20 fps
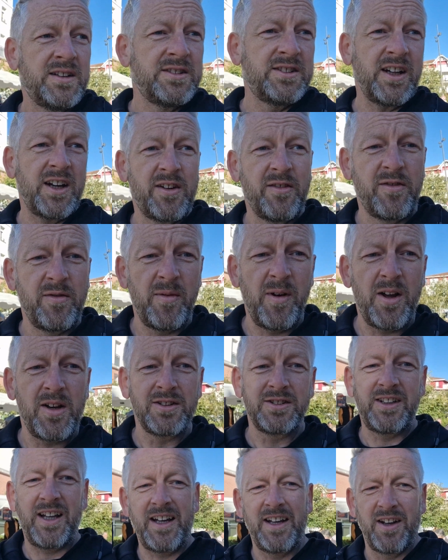second from
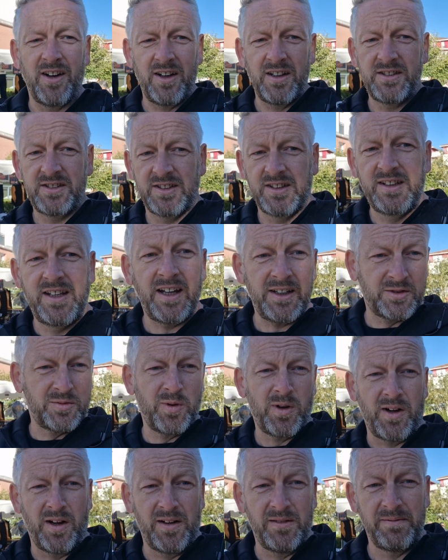last day guys, guess
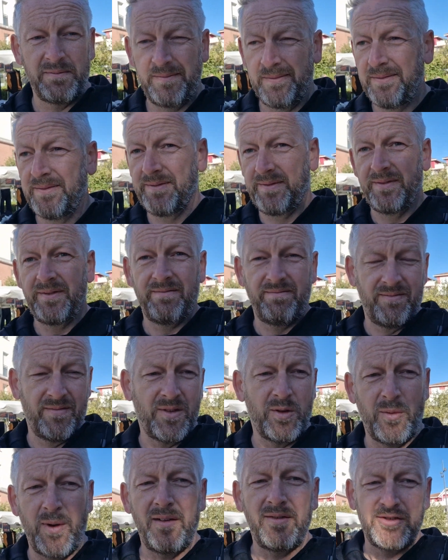what?
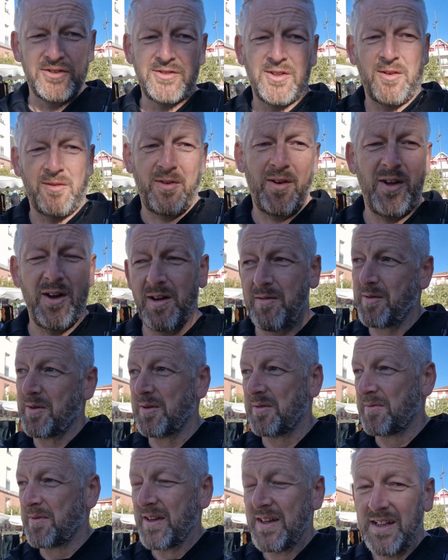The weather's not
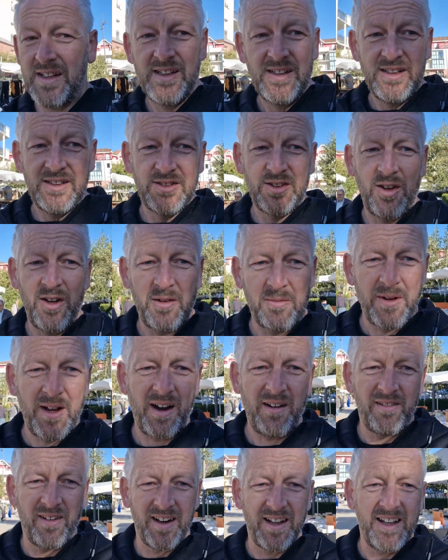flyable. So I am
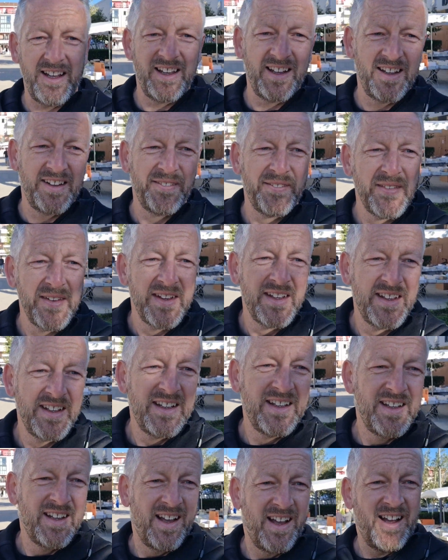currently
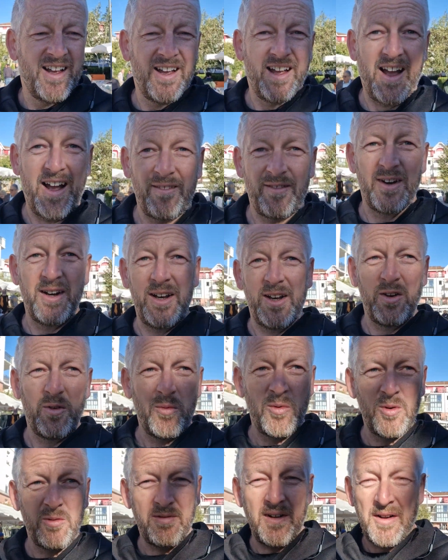having a little
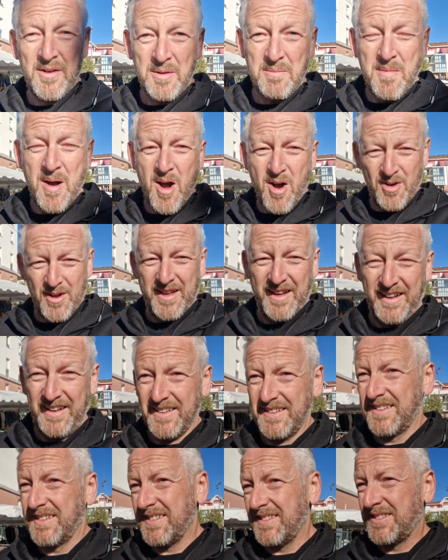walk around a market
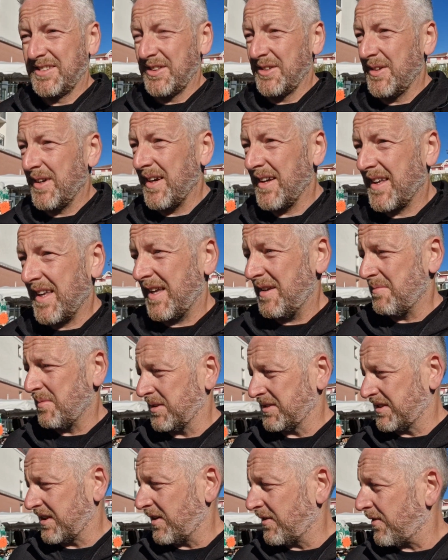to keep
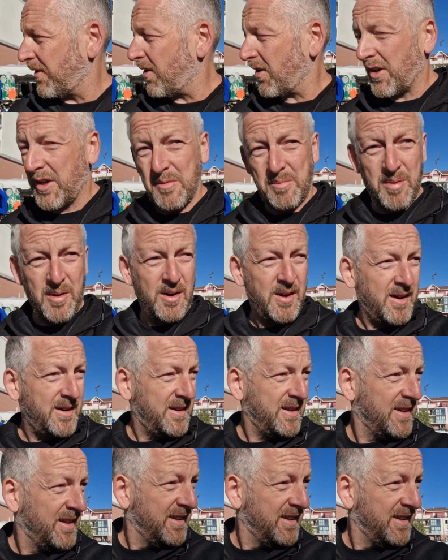myself occupied.